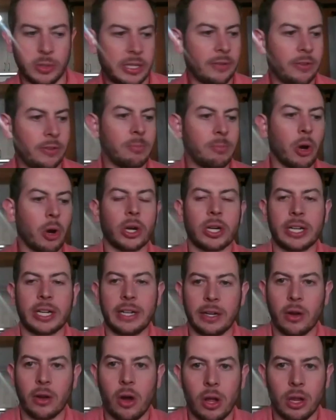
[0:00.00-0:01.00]
giving
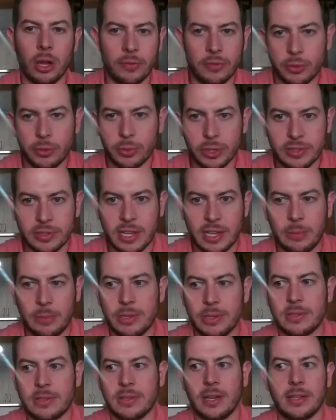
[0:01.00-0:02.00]
marketing all of the real time
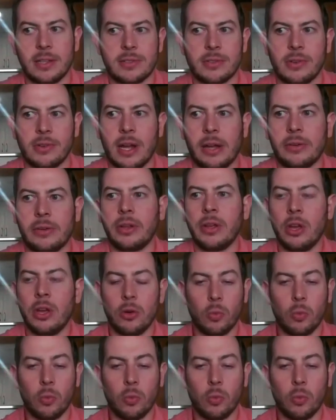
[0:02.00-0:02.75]
insights around